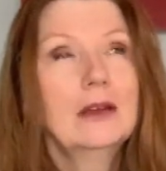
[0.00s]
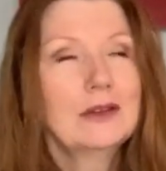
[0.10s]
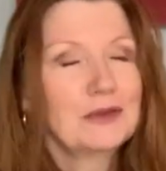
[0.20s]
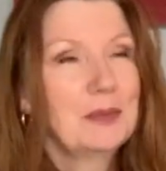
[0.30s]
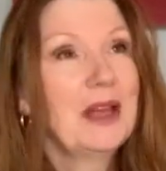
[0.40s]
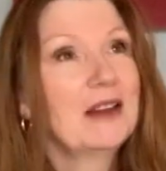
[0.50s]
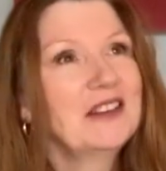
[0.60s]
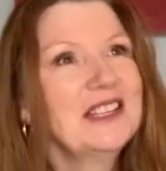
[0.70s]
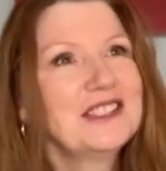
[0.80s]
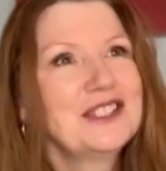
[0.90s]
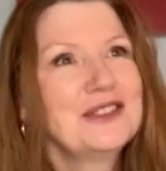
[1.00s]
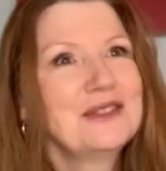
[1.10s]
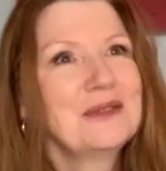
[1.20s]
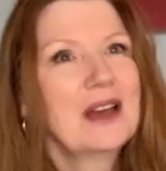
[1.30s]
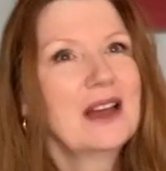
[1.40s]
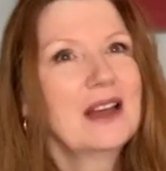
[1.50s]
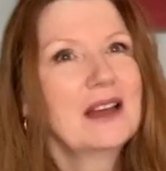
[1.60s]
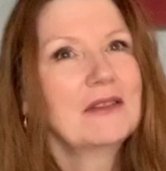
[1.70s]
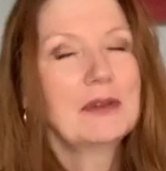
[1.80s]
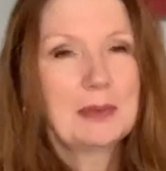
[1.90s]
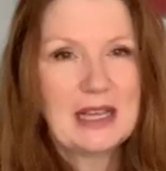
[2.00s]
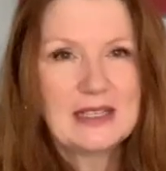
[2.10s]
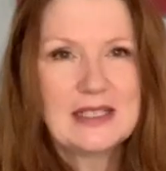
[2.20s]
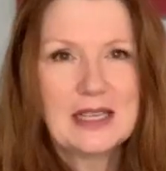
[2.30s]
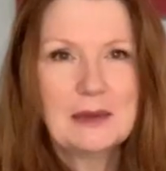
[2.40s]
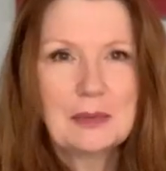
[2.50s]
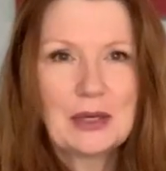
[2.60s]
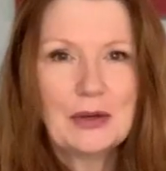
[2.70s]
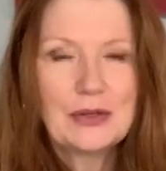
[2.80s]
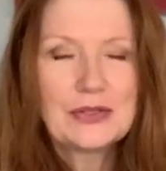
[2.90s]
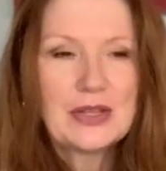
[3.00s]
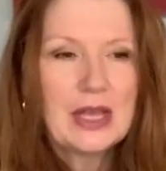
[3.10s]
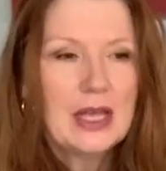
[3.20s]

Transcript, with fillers: not repair it, to uh, replace it because